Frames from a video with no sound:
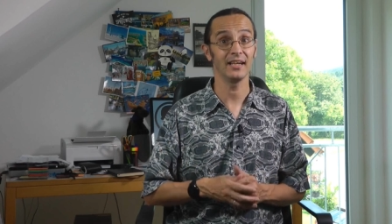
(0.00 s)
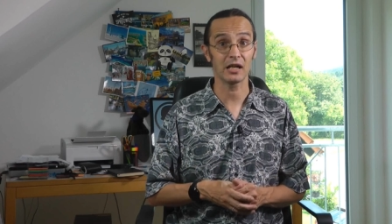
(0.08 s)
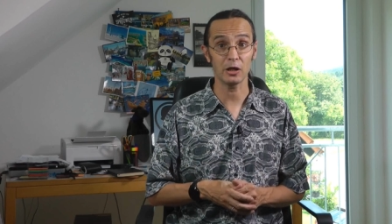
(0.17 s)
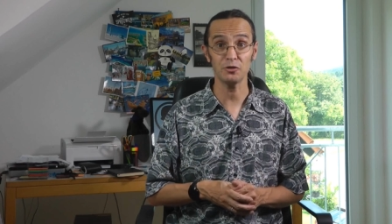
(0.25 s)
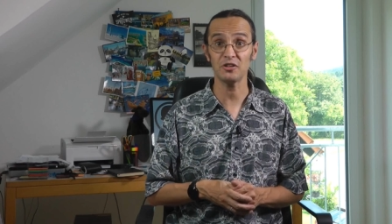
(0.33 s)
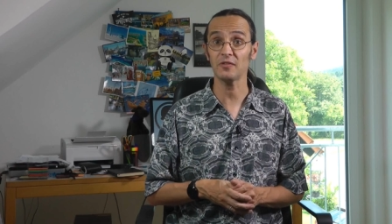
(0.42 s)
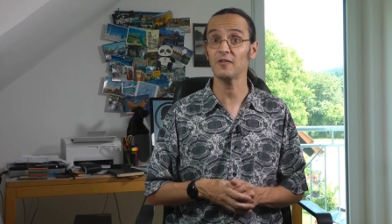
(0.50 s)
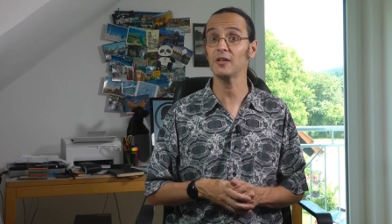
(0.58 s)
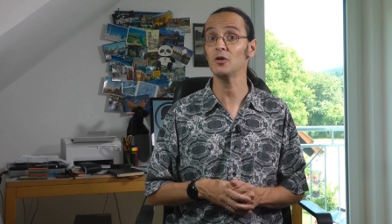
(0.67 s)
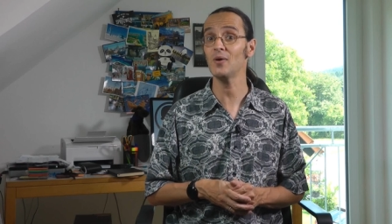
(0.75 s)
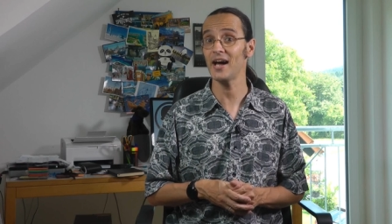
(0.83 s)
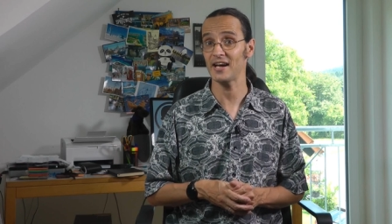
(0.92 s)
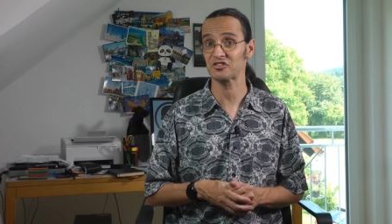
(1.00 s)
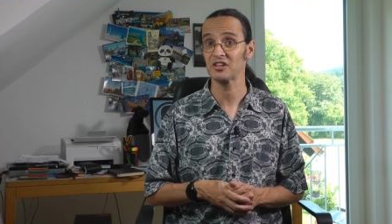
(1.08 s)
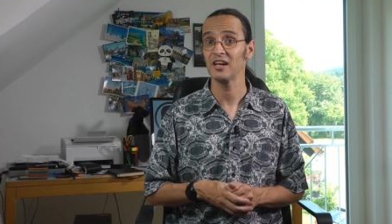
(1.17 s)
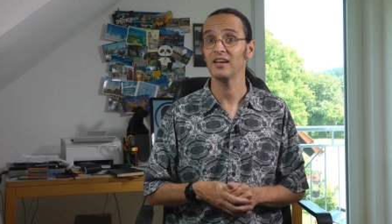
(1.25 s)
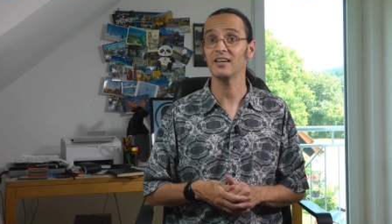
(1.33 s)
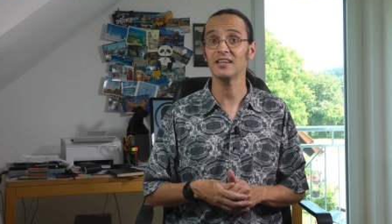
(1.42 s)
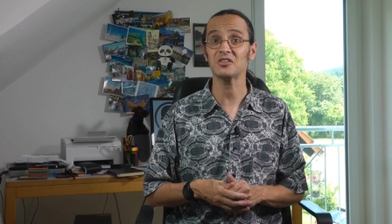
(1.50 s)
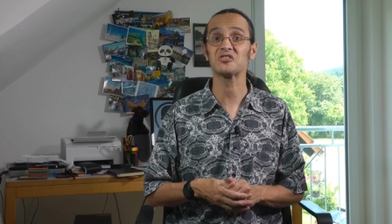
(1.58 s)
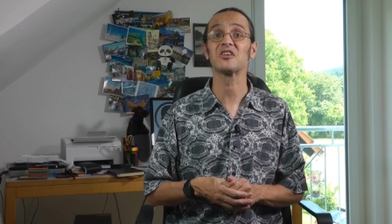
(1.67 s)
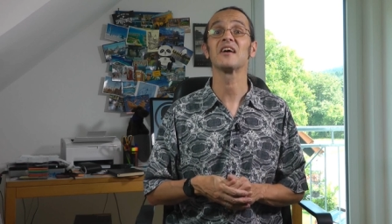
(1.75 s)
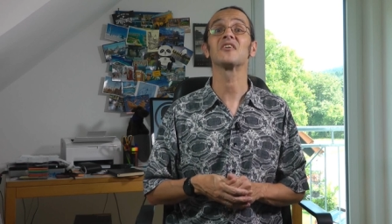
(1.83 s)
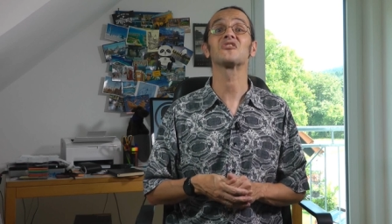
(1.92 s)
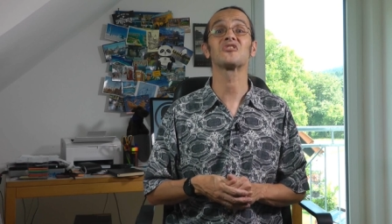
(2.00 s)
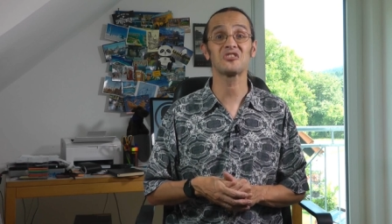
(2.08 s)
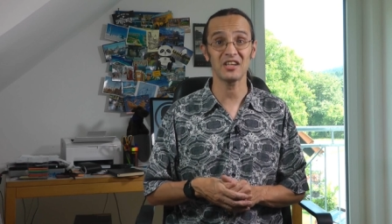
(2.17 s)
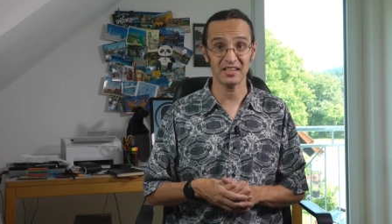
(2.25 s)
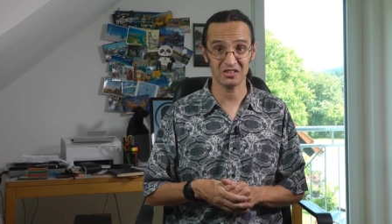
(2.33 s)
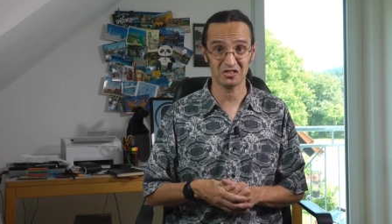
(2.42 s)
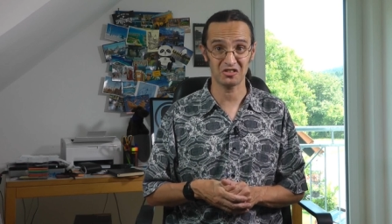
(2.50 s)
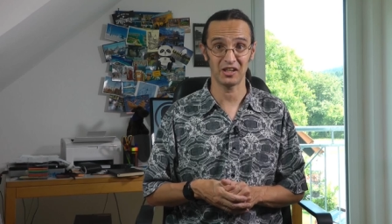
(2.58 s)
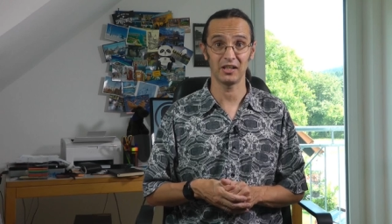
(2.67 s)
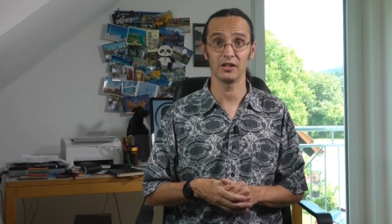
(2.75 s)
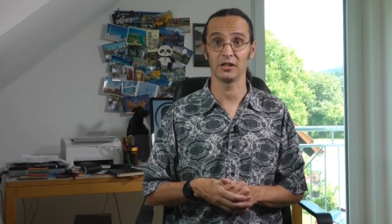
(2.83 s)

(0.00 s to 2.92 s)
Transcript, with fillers: including the US, it's 60